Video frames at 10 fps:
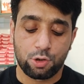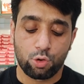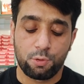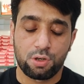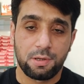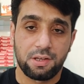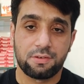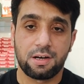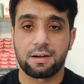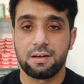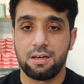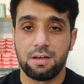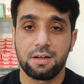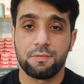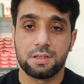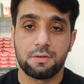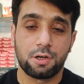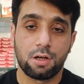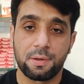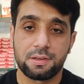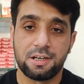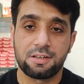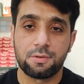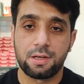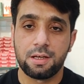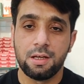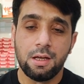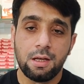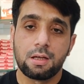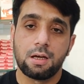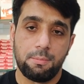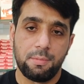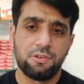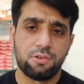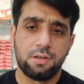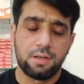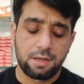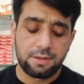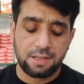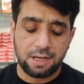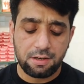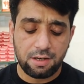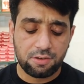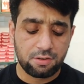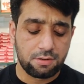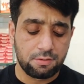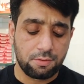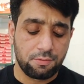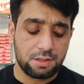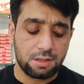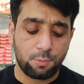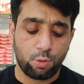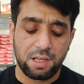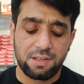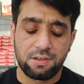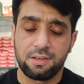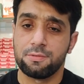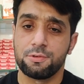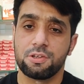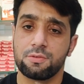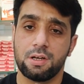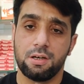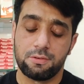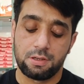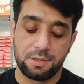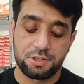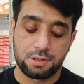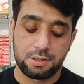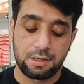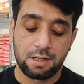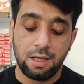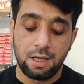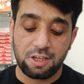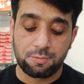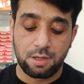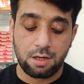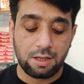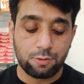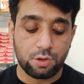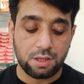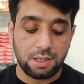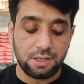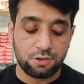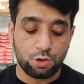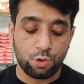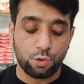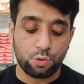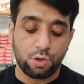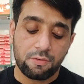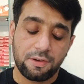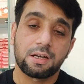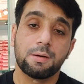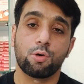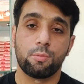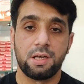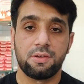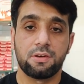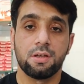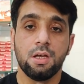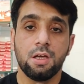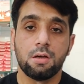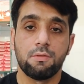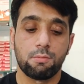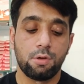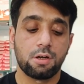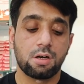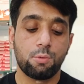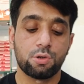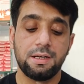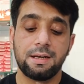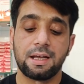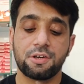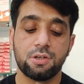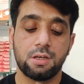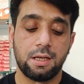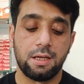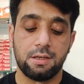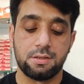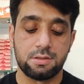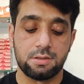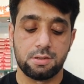with the tolbutamine is directly linked with our topic, that's why I mentioned here. And second interaction with the probenecid is just for information, that aspirin also decrease the uricosuric effect of probenecid. When we'll talk about the interaction and